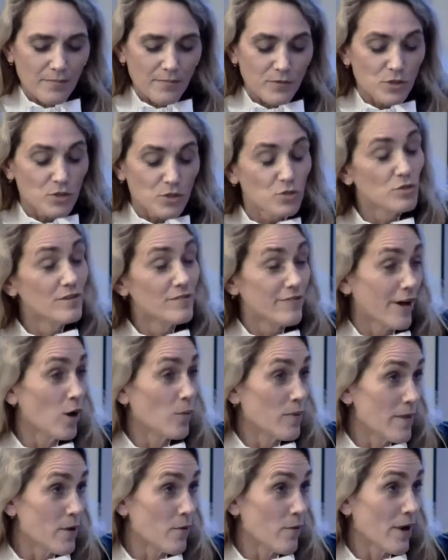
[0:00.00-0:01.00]
to develop
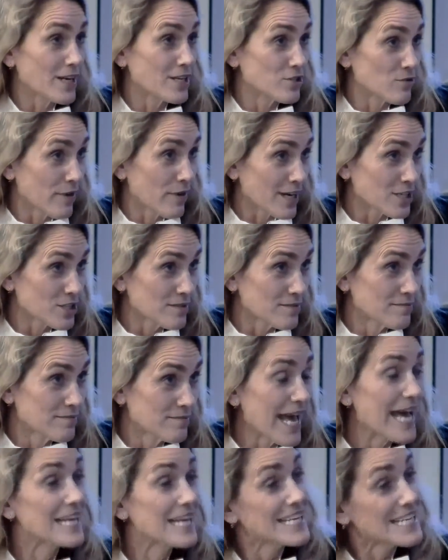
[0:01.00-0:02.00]
in the right direction.
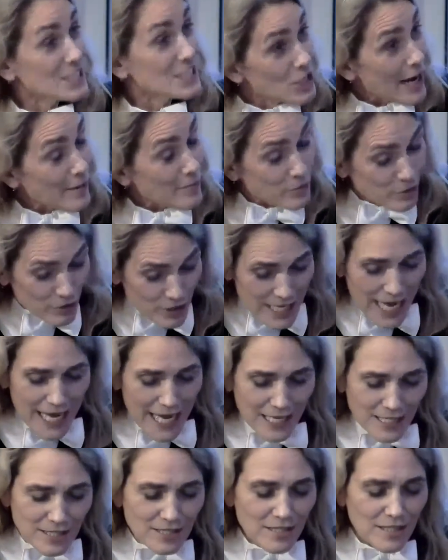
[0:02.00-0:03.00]
And in chapter
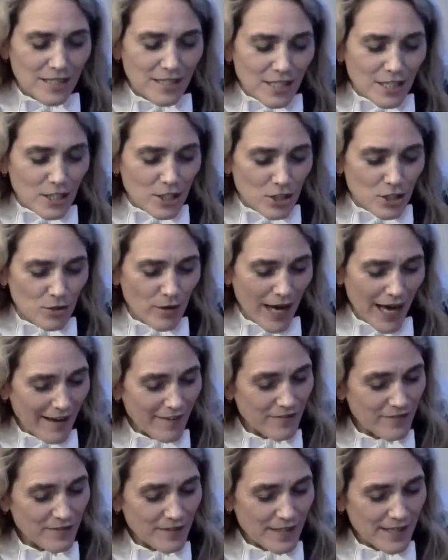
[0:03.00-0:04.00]
10, you
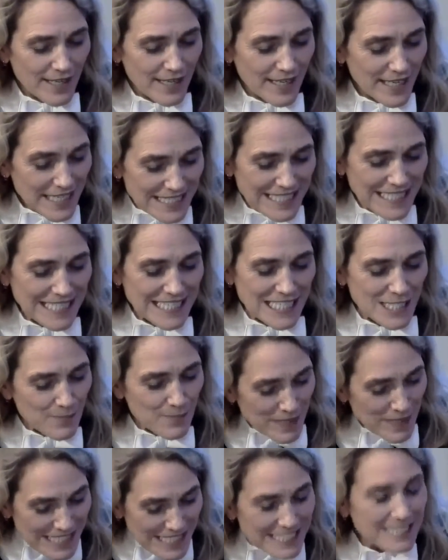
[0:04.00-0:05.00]
have indeed
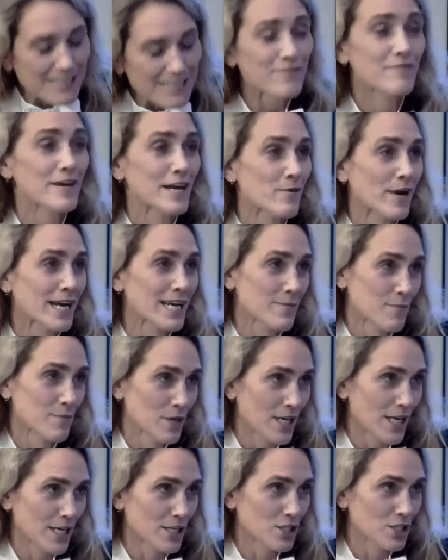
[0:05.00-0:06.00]
specific
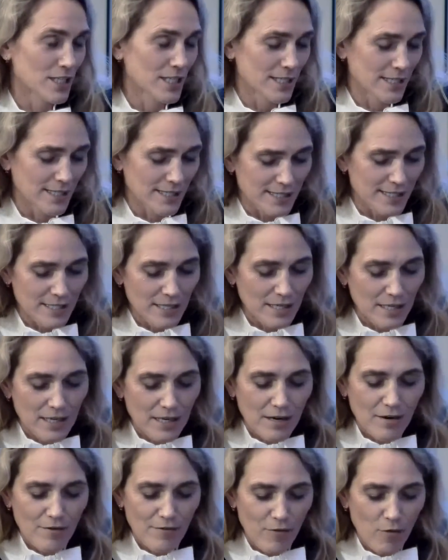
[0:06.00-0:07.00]
recommendations
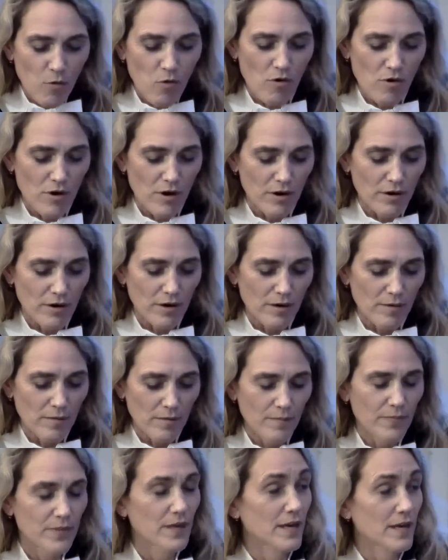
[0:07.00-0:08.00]
for
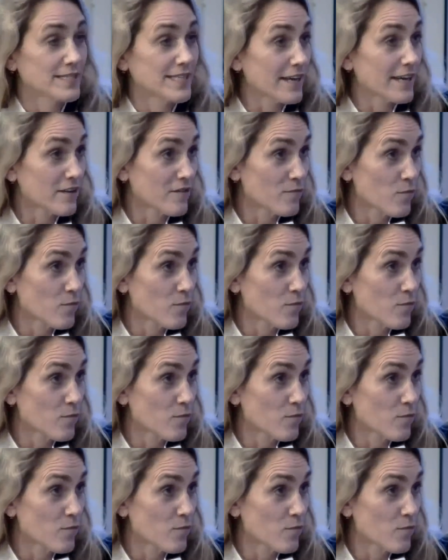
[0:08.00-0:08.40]
the executive